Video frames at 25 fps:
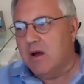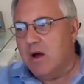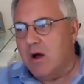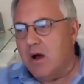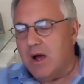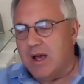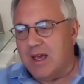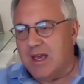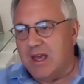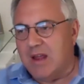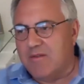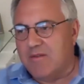
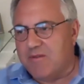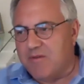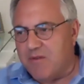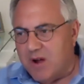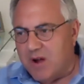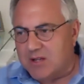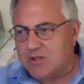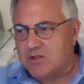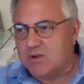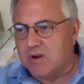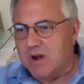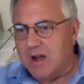I get
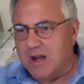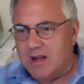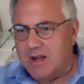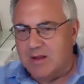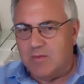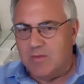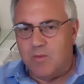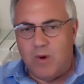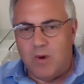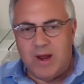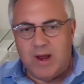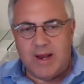
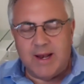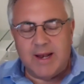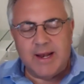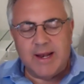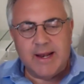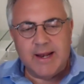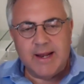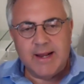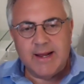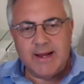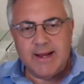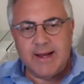frustrated
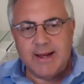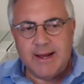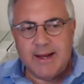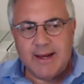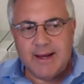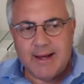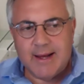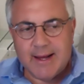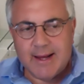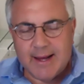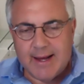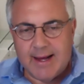when
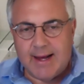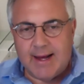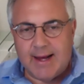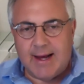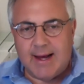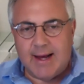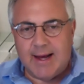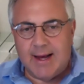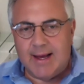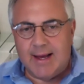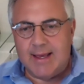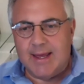
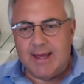uh,